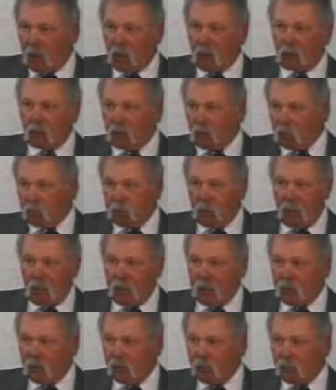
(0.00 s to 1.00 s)
colored their
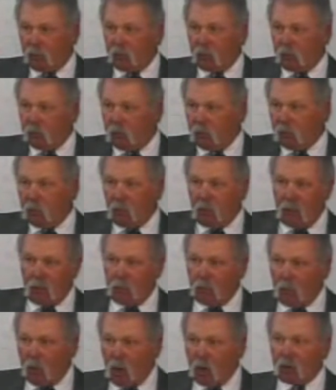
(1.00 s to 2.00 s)
planes
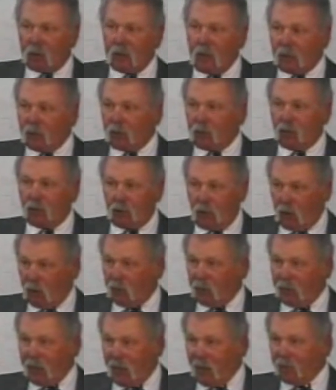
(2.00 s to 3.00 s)
and marked out the
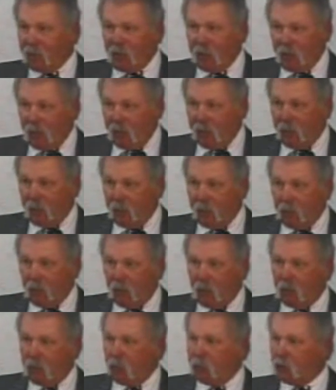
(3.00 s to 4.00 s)
Star of David.
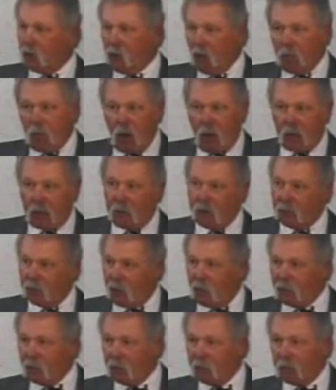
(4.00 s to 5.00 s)
There was no
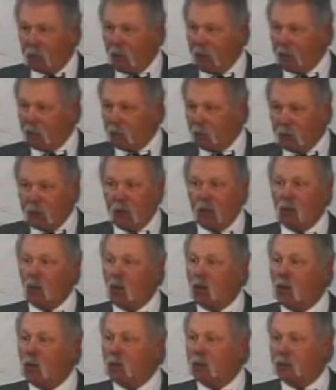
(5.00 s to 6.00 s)
markings on these planes. We
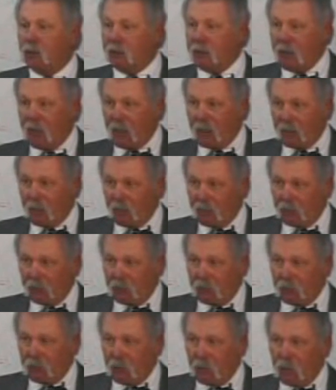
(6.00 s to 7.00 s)
didn't know who was attacking
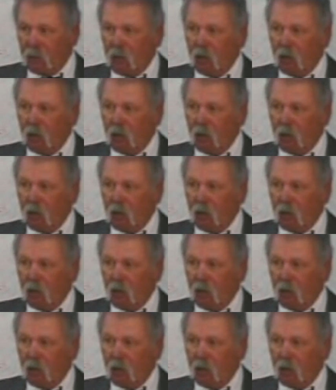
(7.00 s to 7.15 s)
us.